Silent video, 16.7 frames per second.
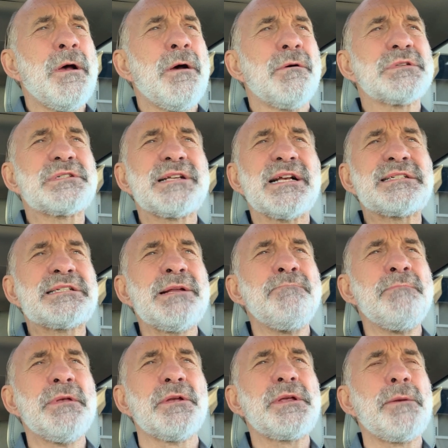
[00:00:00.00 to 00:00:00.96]
or 60
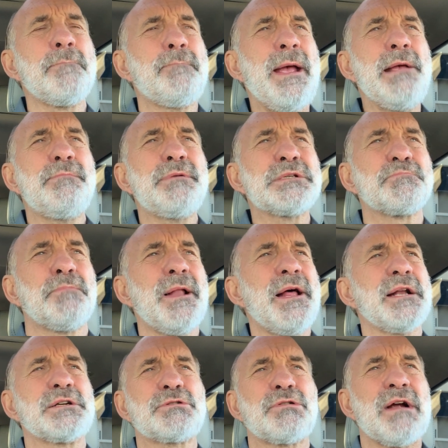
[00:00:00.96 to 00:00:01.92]
million babies'
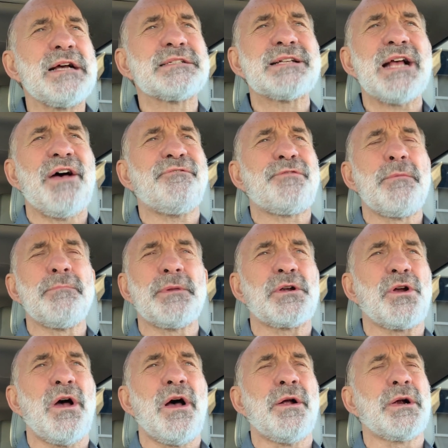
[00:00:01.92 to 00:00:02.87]
blood cries out from the,
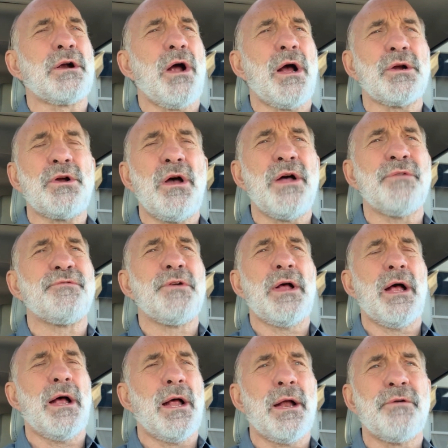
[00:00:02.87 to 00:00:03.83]
God, God
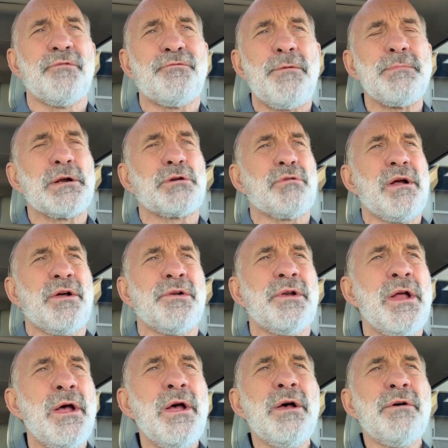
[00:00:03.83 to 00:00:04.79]
uh, from the ground
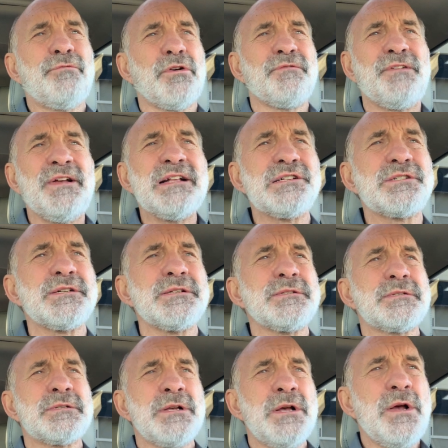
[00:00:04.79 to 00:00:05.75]
for
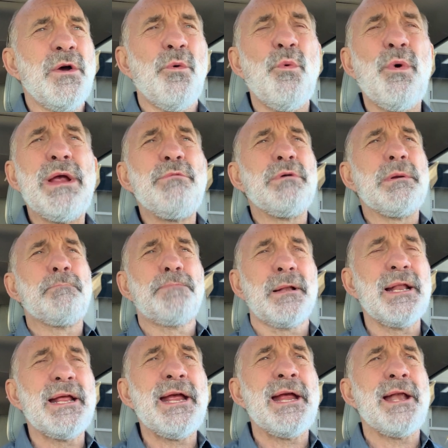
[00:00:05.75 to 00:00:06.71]
vengeance, we would
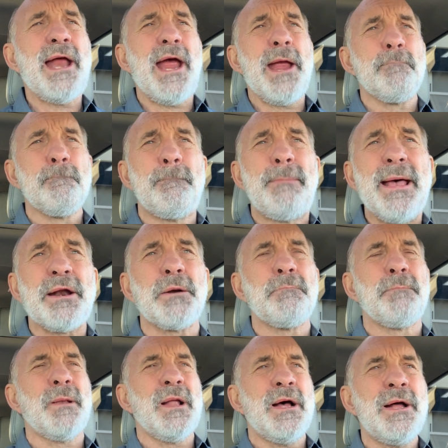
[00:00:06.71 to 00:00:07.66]
plead a better
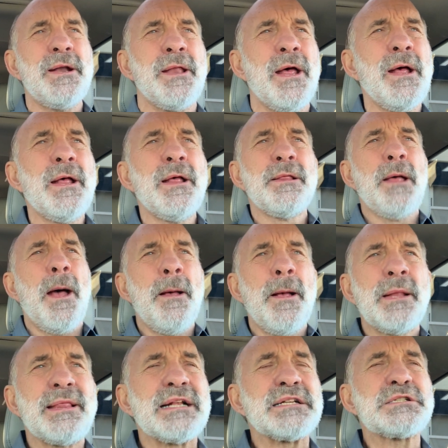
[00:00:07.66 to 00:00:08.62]
blood
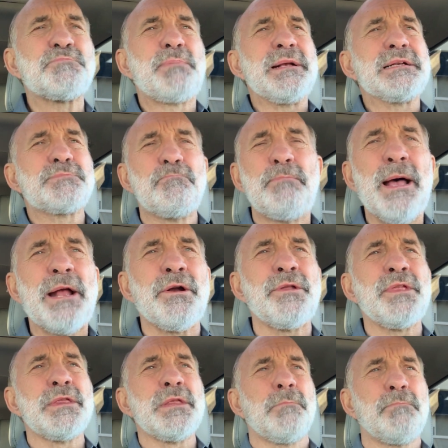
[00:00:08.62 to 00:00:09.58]
that speaks better
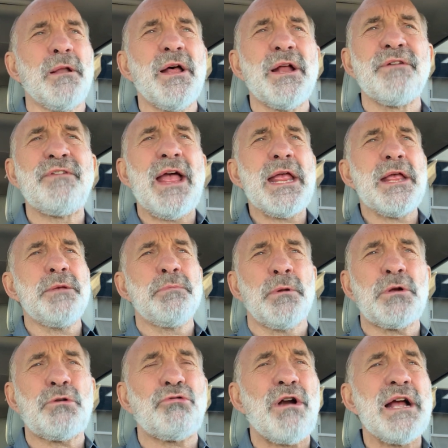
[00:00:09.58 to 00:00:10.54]
than the blood of Abel
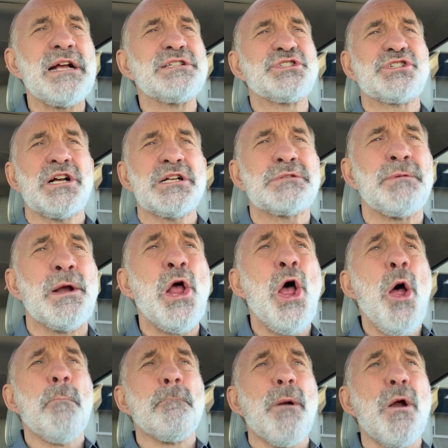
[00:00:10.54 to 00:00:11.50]
crying judgment.
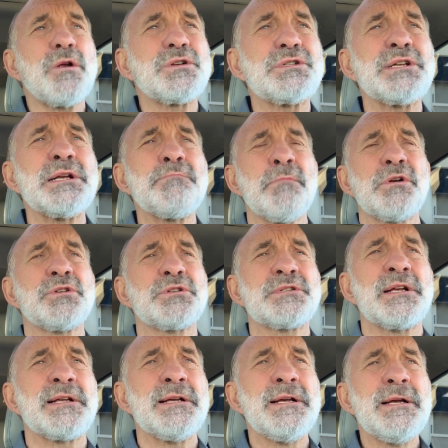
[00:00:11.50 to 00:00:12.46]
Mercy,
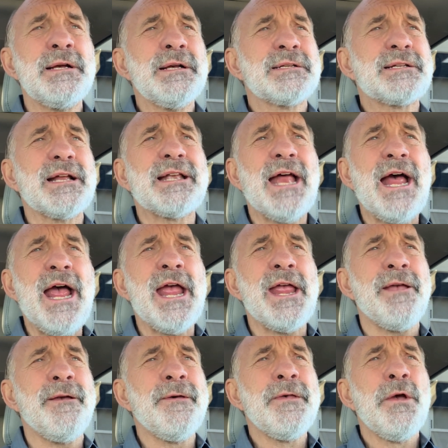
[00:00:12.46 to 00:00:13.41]
mercy.
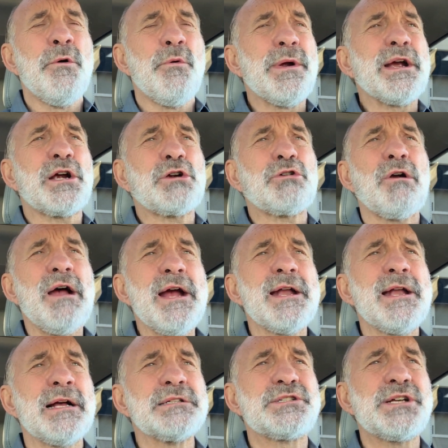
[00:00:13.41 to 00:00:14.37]
Today, we are
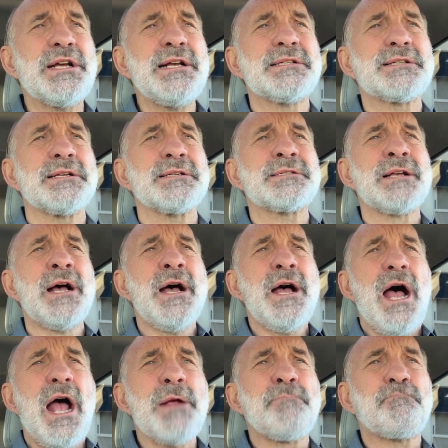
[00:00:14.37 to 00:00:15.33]
crying out, Jesus,
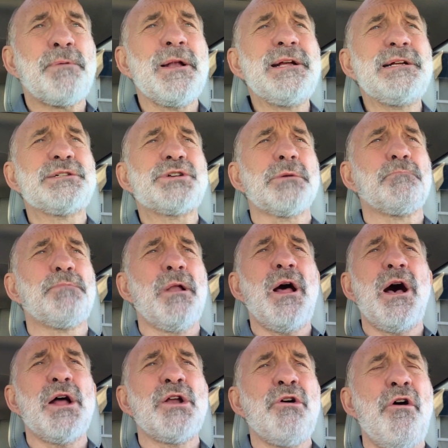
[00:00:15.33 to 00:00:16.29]
I plead your
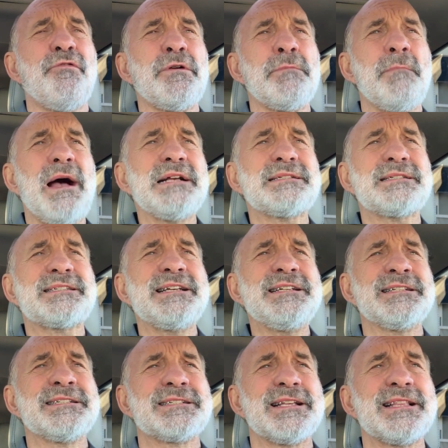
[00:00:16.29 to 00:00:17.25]
blood over my
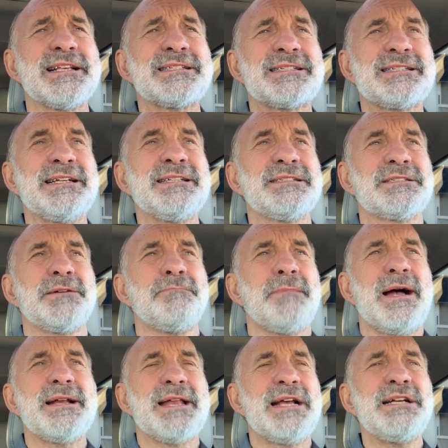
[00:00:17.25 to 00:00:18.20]
sins and the sins of
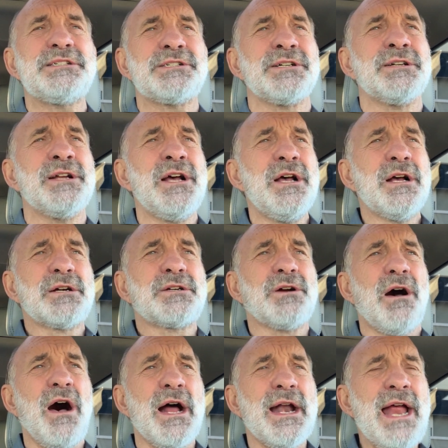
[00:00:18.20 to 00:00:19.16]
my nation.
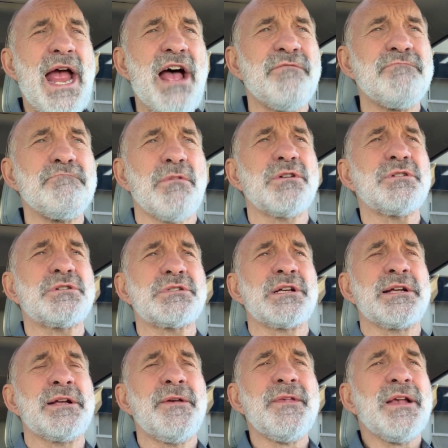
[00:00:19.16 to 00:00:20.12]
God, have
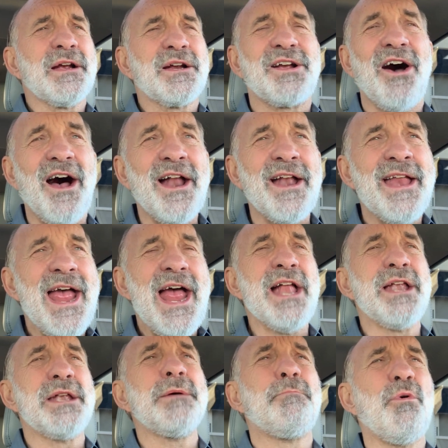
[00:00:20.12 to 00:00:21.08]
mercy. God,
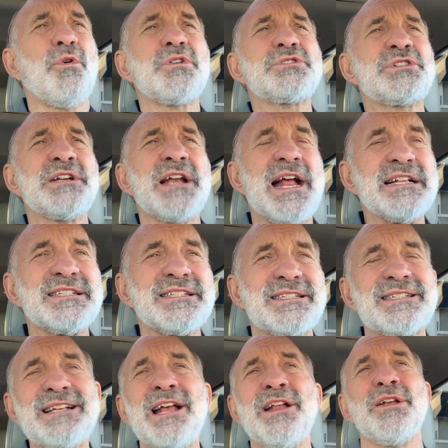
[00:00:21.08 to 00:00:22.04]
end abortion and
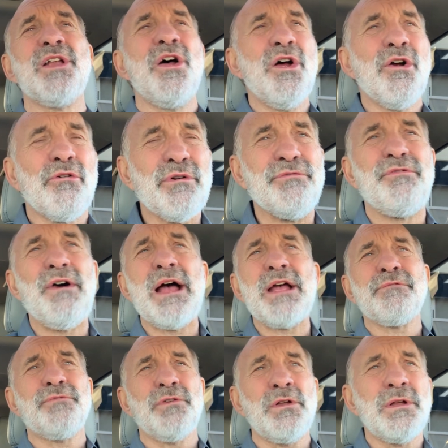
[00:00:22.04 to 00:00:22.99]
send
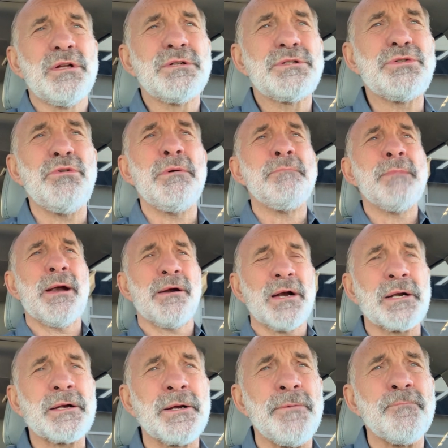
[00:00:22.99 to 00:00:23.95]
revival to
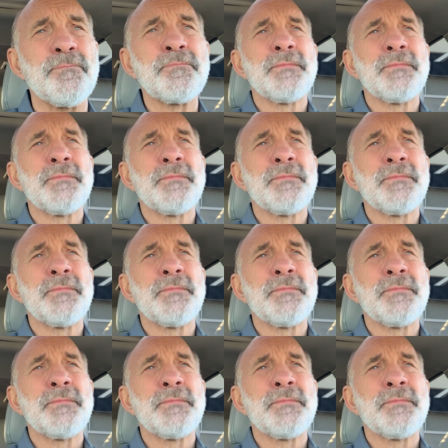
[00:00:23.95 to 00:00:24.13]
America.